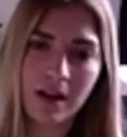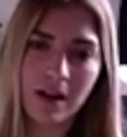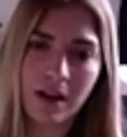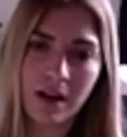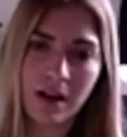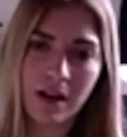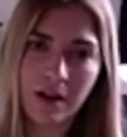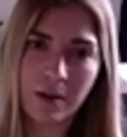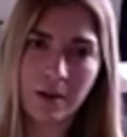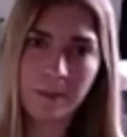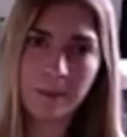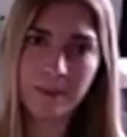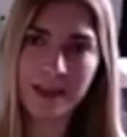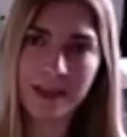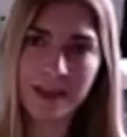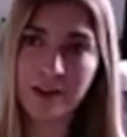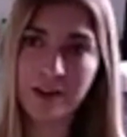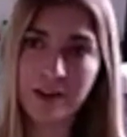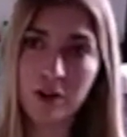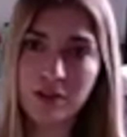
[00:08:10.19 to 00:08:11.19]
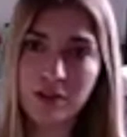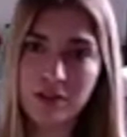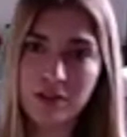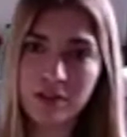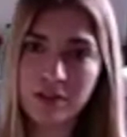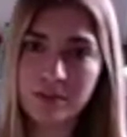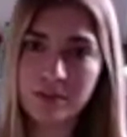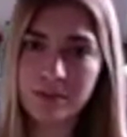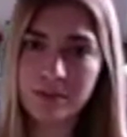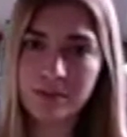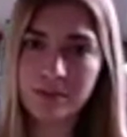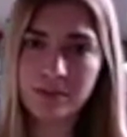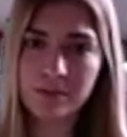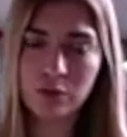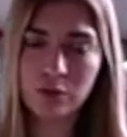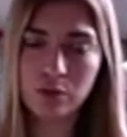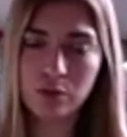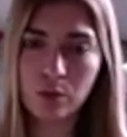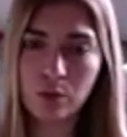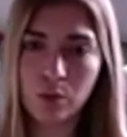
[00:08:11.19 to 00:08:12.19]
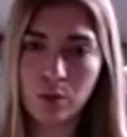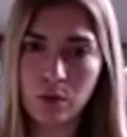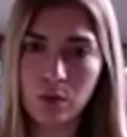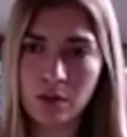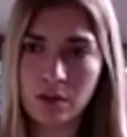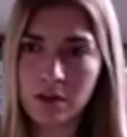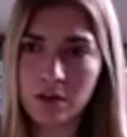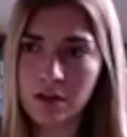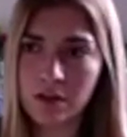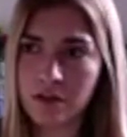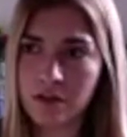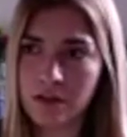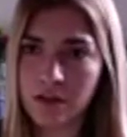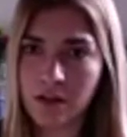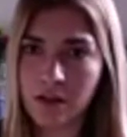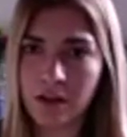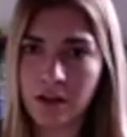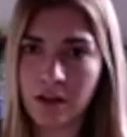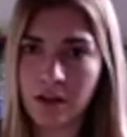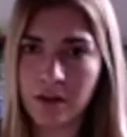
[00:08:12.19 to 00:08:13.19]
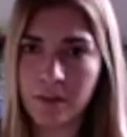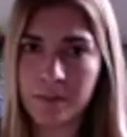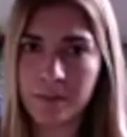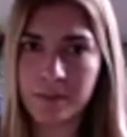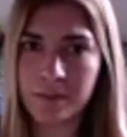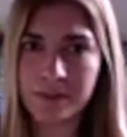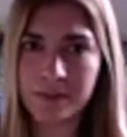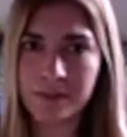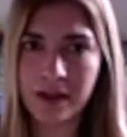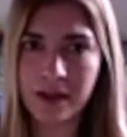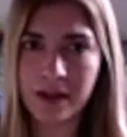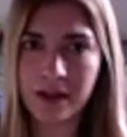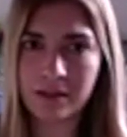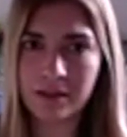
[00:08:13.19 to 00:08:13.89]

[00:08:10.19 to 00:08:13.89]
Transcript: Another tool that